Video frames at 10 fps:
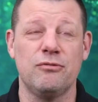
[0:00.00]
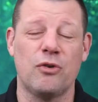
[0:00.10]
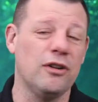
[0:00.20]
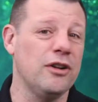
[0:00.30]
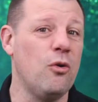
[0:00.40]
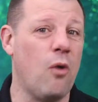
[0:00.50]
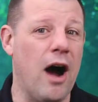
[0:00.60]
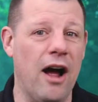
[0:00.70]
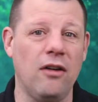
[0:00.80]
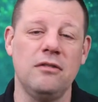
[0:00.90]
for a little
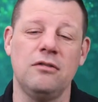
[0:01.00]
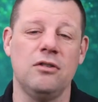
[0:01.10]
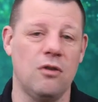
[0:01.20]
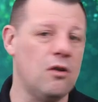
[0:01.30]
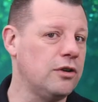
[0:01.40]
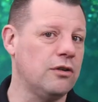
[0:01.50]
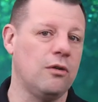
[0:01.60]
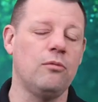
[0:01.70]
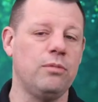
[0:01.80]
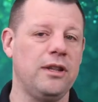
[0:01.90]
while who owned her
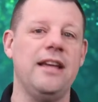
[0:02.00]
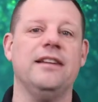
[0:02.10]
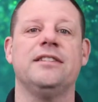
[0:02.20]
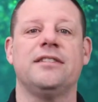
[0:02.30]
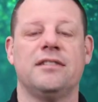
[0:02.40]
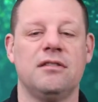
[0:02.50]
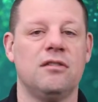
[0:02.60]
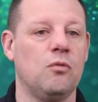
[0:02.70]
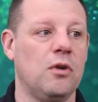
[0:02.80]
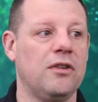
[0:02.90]
own place,
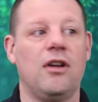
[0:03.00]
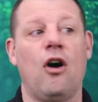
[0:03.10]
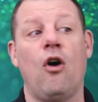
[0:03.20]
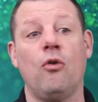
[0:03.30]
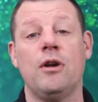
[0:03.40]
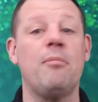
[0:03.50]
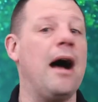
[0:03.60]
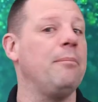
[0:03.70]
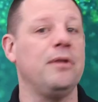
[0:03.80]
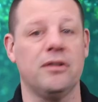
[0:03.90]
was, owned a
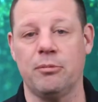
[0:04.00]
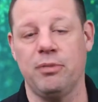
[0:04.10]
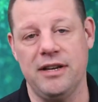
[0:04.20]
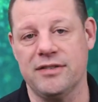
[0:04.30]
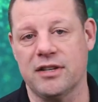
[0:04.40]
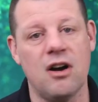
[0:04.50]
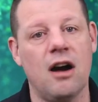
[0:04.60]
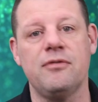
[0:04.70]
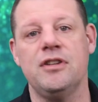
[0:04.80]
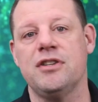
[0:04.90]
popular place, a
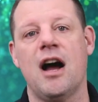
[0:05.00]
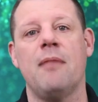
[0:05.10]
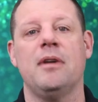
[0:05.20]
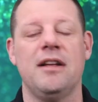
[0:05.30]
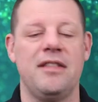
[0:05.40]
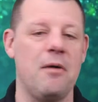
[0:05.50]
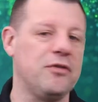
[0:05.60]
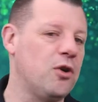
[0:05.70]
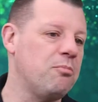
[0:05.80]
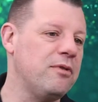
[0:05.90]
coffee shop that
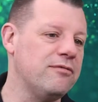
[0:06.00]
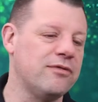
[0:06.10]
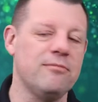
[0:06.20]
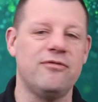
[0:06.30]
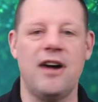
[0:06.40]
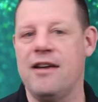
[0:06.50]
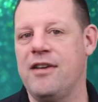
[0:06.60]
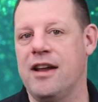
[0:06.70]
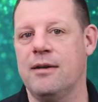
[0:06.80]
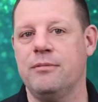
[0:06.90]
was open from 5
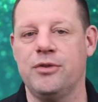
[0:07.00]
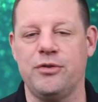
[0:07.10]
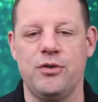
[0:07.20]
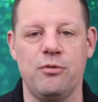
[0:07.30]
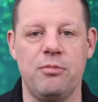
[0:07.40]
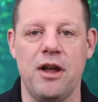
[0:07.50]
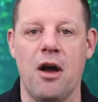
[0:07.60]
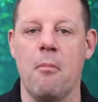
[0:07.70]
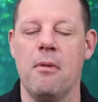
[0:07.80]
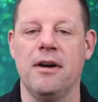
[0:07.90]
a.m. till 2
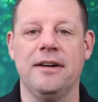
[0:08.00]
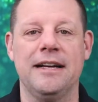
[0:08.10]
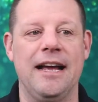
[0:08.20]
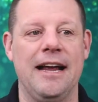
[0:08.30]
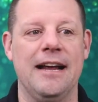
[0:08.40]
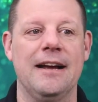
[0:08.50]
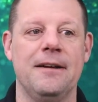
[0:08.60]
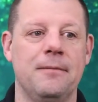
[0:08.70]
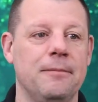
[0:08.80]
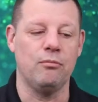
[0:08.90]
p.m.
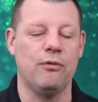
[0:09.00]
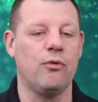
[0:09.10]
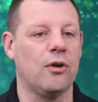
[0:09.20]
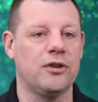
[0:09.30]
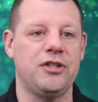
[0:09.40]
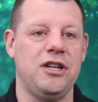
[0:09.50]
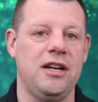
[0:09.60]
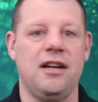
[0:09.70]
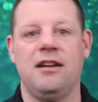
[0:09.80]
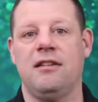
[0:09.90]
And before
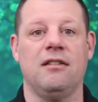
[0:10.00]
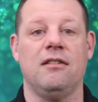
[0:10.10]
she